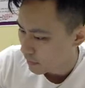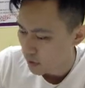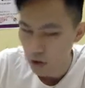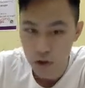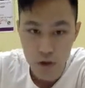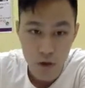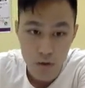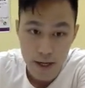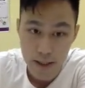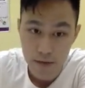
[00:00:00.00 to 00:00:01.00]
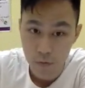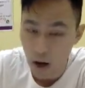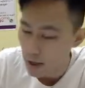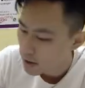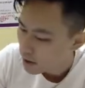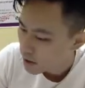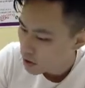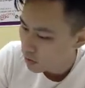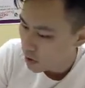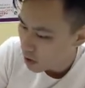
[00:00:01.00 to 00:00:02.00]
There's no negative y.
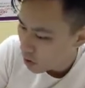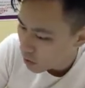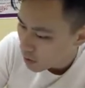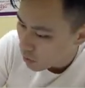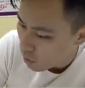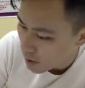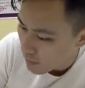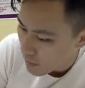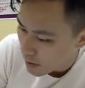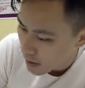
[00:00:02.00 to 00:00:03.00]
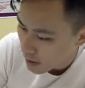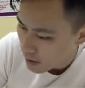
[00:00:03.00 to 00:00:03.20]
So there are only one bit